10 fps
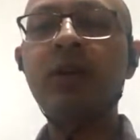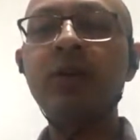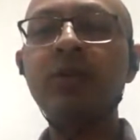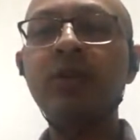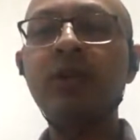
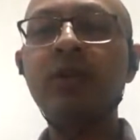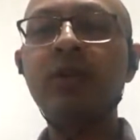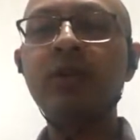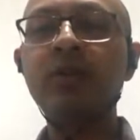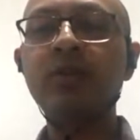Lord Shri
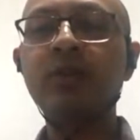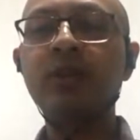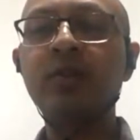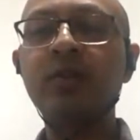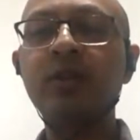
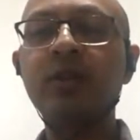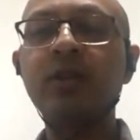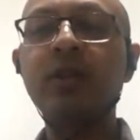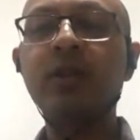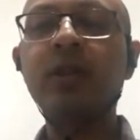Krishna,
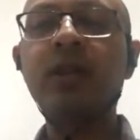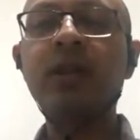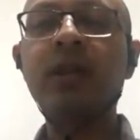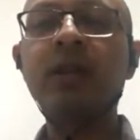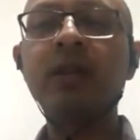the
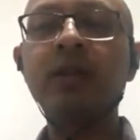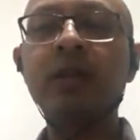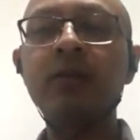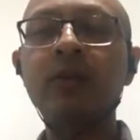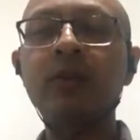maintainer
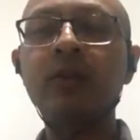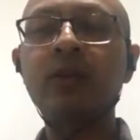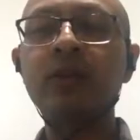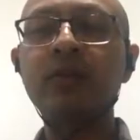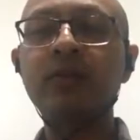of the
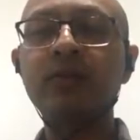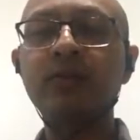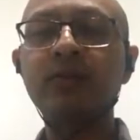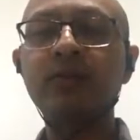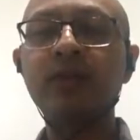gopis.
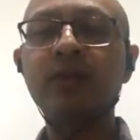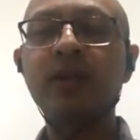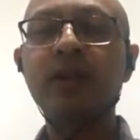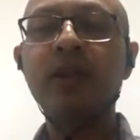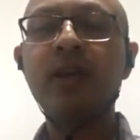
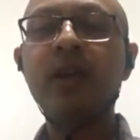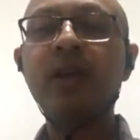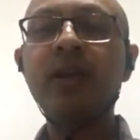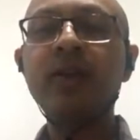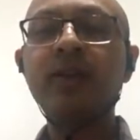
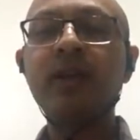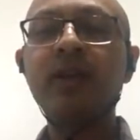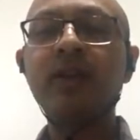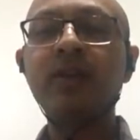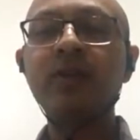He is
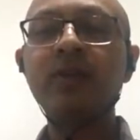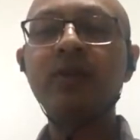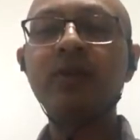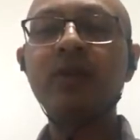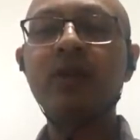like an
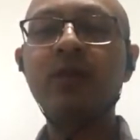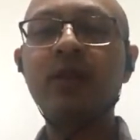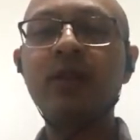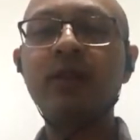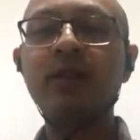ocean of
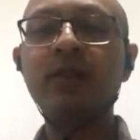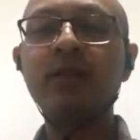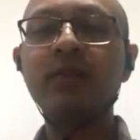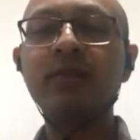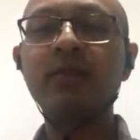nectar,
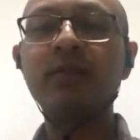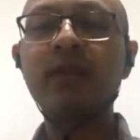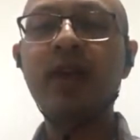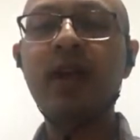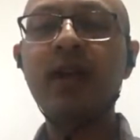
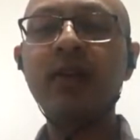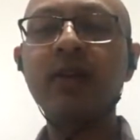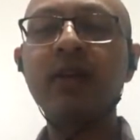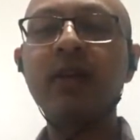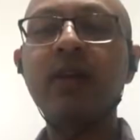
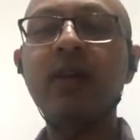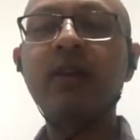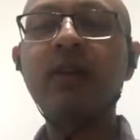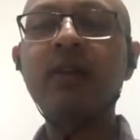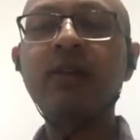and
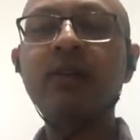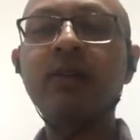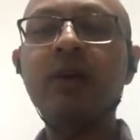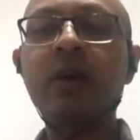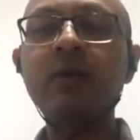he is the
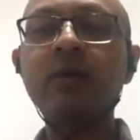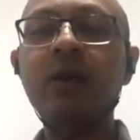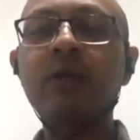cause